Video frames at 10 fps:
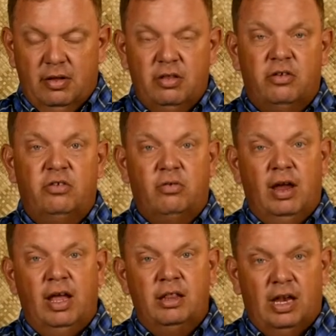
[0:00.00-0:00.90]
the
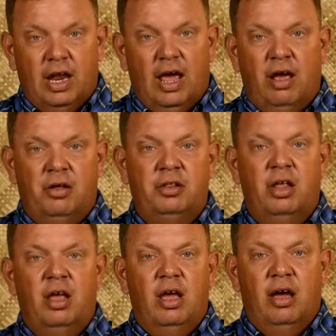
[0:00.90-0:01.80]
strength and health
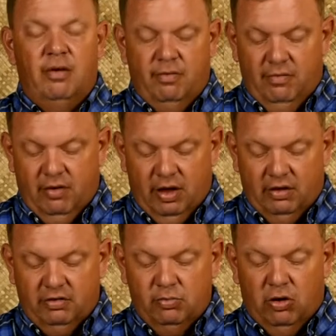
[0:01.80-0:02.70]
of
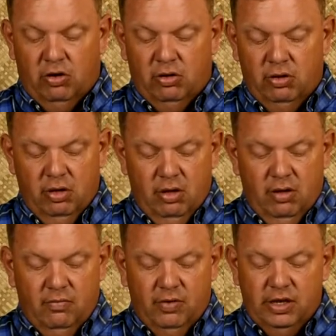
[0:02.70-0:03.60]
small
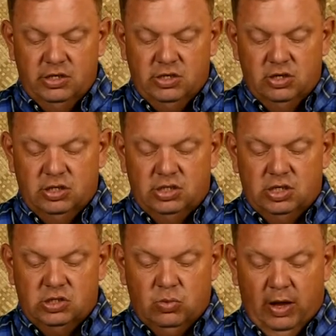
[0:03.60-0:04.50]
village churches
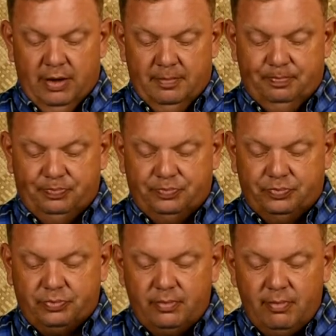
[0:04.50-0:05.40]
as well.
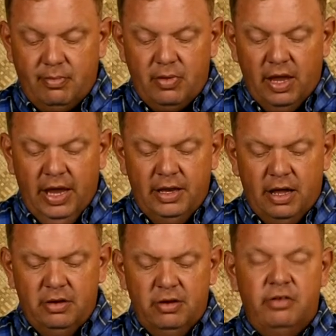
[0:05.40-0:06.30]

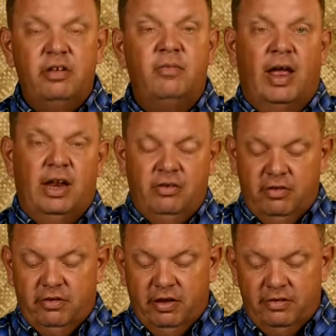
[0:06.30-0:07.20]
Another disadvantage
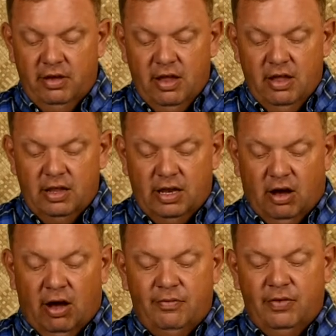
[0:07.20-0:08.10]
is that
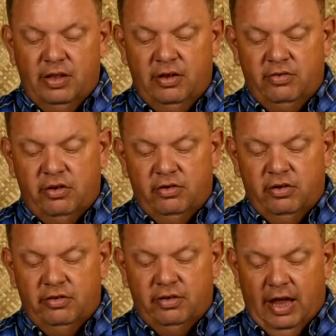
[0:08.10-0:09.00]
often these
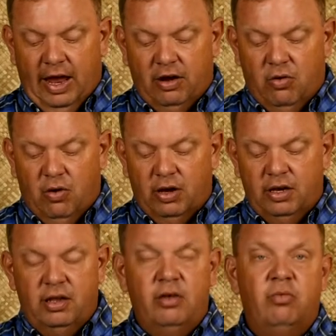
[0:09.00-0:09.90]
churches lack
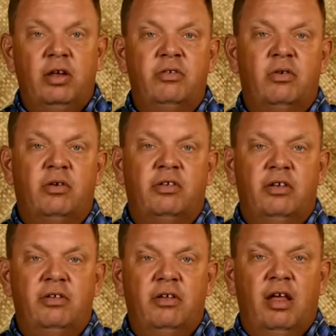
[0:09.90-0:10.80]
quality
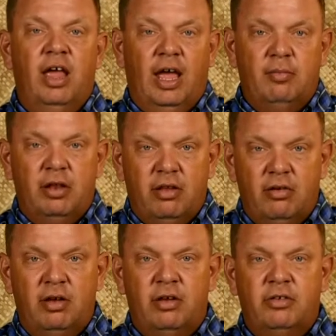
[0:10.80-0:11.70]
resources and
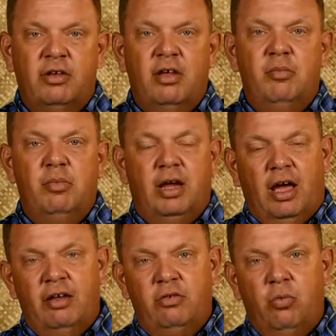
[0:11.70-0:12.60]
materials.
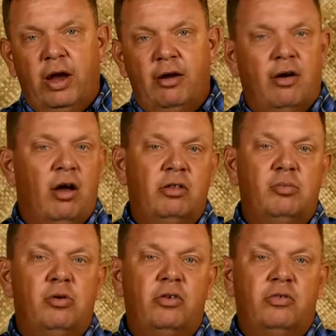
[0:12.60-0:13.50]
Because where are all the
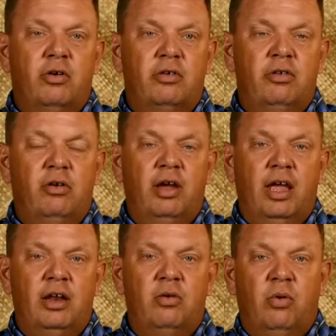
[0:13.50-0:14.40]
bookstores
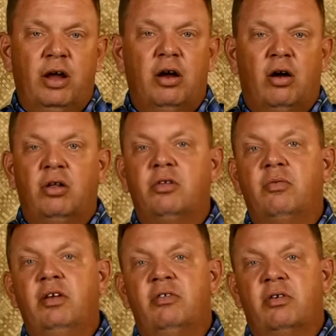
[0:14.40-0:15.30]
located? Where are all the
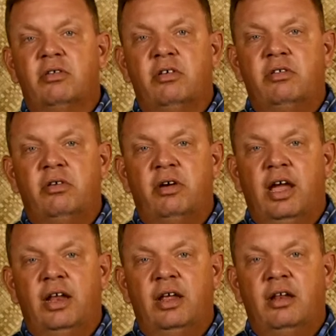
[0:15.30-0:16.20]
resources
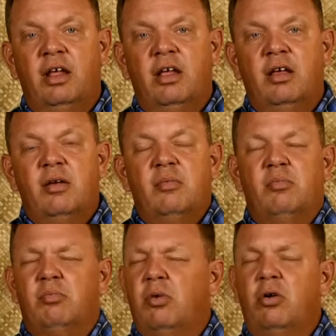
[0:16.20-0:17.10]
located?
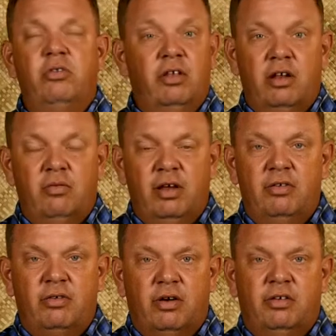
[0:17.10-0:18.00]
Most of the
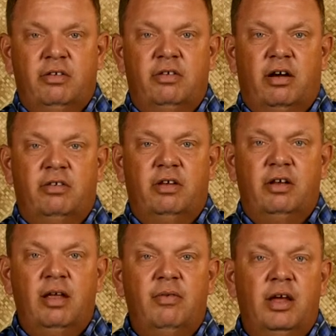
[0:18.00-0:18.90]
resources are
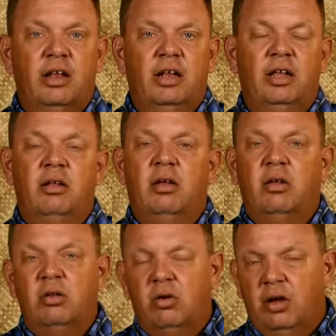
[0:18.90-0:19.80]
significantly
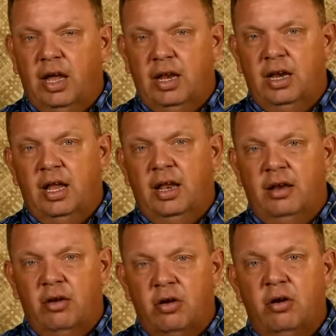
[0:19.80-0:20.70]
located in
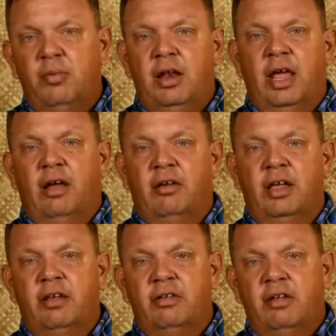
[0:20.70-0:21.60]
urban
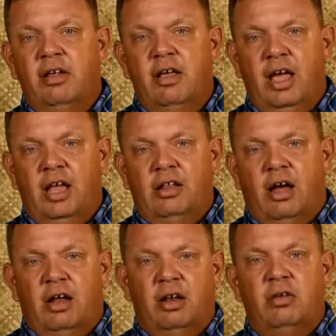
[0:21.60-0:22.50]
areas and
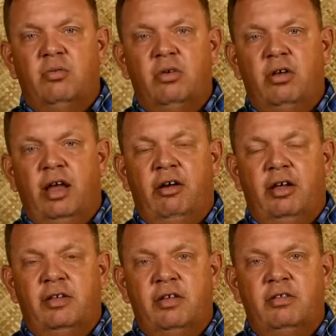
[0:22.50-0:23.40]
not in rural
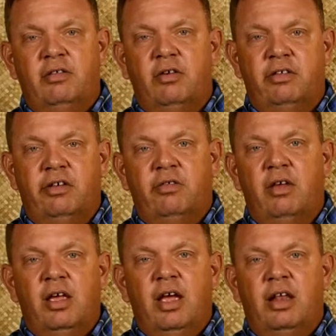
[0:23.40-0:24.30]
areas. And so it's
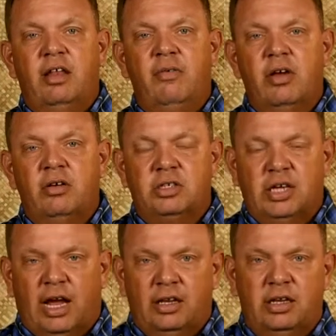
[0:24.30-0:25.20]
a difficult
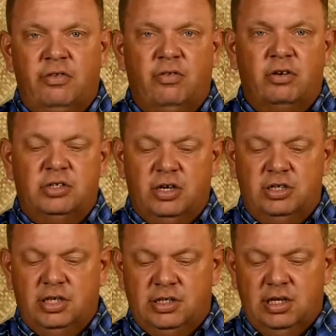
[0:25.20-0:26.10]
challenge for
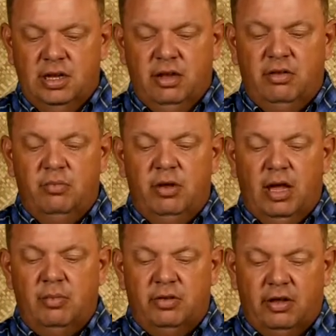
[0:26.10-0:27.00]
churches to be
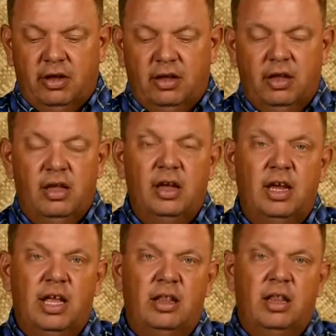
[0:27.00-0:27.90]
able to
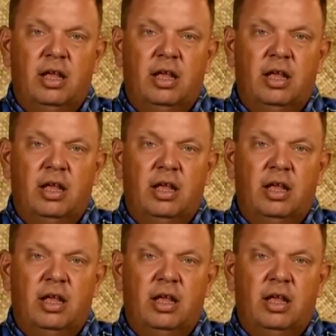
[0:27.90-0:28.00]
get